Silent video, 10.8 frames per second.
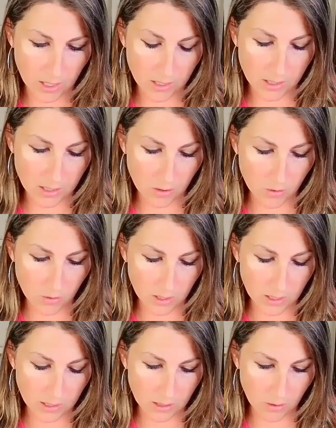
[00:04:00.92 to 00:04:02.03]
So
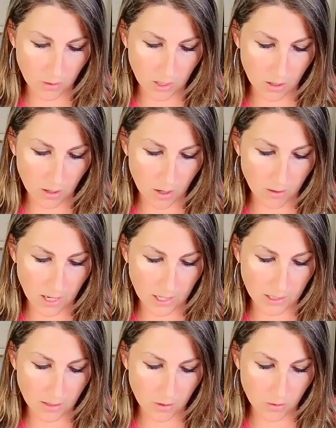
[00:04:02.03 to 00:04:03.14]
let's go here. All right.
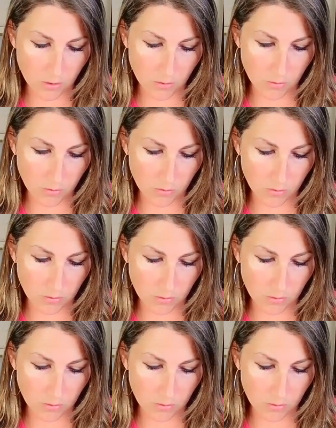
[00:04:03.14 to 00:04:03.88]
So,